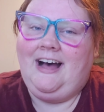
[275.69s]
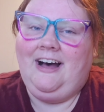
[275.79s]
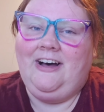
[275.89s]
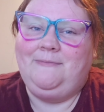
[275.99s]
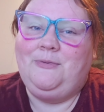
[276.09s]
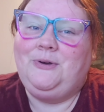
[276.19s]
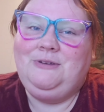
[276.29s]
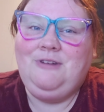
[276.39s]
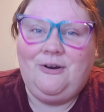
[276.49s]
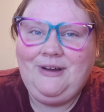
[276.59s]
Well,
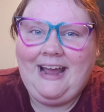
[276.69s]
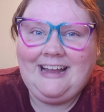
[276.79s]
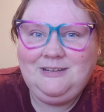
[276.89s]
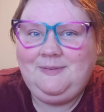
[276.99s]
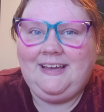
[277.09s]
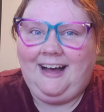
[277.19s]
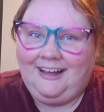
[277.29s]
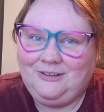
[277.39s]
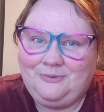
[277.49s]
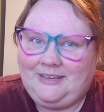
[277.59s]
you know it had to be a
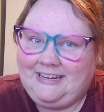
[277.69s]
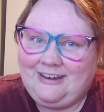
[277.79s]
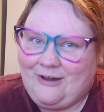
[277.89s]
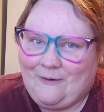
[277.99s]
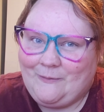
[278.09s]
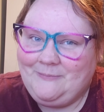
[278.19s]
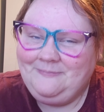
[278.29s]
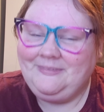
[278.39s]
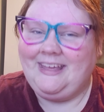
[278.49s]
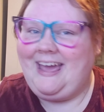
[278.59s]
Halloween
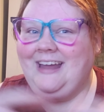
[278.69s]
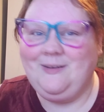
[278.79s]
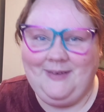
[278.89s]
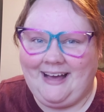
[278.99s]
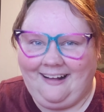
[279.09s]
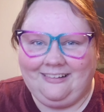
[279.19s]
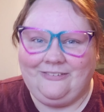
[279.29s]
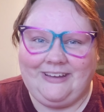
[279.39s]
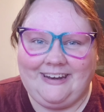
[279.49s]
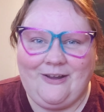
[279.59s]
gnome. It had to be a
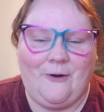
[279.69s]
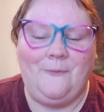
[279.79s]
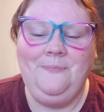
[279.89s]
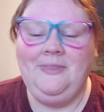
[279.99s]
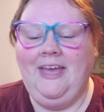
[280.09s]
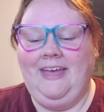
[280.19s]
Halloween gnome.